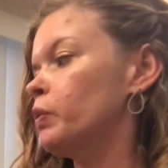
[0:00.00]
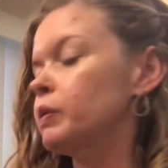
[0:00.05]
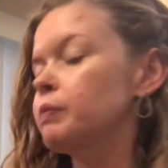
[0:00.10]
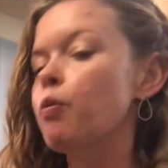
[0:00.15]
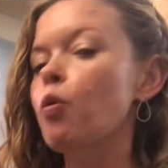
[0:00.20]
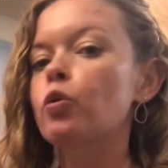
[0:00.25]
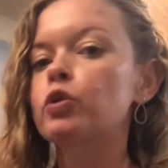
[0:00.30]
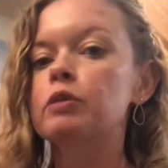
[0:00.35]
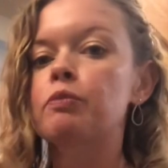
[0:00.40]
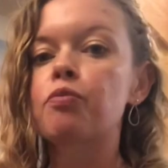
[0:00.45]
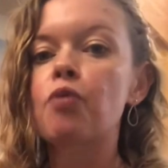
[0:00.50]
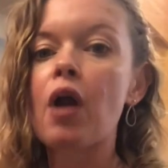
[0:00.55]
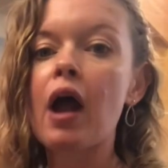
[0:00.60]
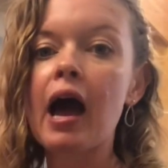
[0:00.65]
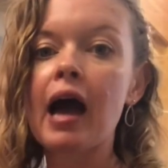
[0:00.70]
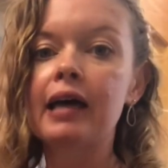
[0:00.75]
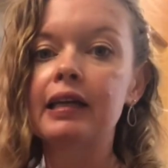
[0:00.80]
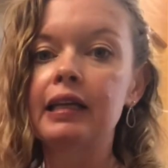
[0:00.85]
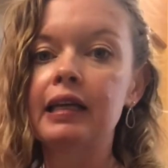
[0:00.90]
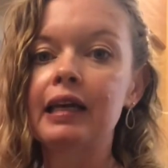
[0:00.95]
we pour the
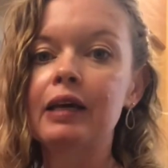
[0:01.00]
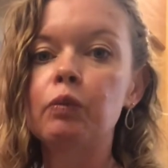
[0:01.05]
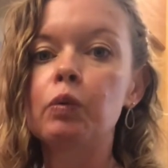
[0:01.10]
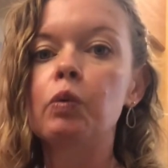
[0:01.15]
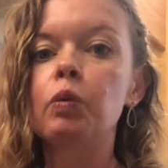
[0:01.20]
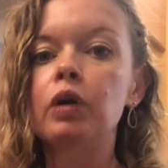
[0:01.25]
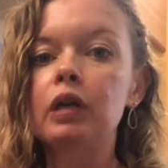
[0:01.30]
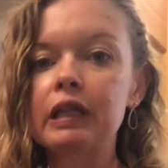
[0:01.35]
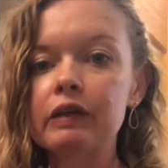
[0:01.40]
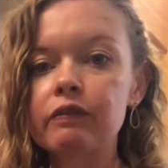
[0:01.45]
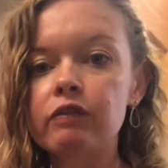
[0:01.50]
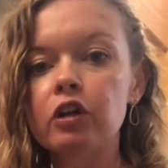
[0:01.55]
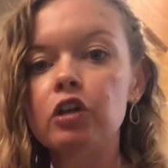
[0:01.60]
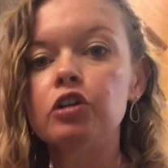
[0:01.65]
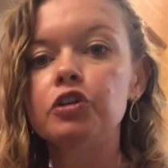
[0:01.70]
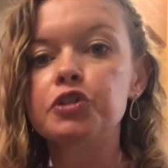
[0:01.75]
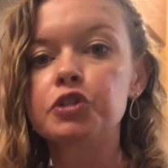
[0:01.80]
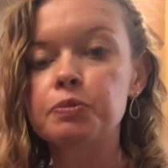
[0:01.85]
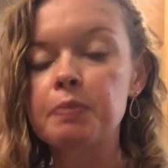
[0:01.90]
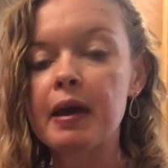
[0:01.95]
brine in, we want to leave a
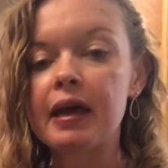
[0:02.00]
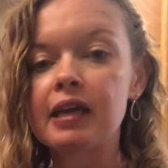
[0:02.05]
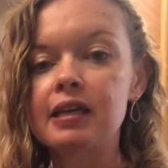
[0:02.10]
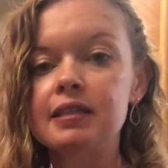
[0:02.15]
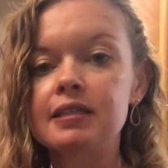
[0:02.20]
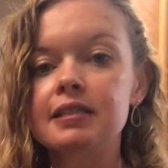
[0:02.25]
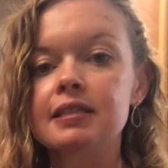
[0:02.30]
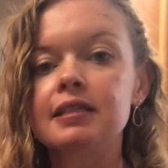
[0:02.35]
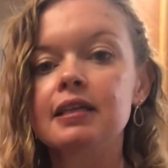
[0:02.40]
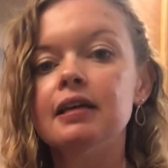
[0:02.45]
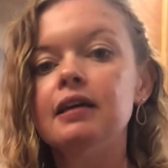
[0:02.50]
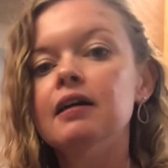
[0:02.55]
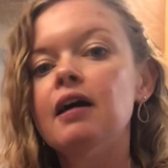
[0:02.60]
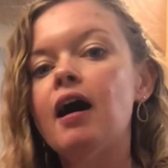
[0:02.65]
little space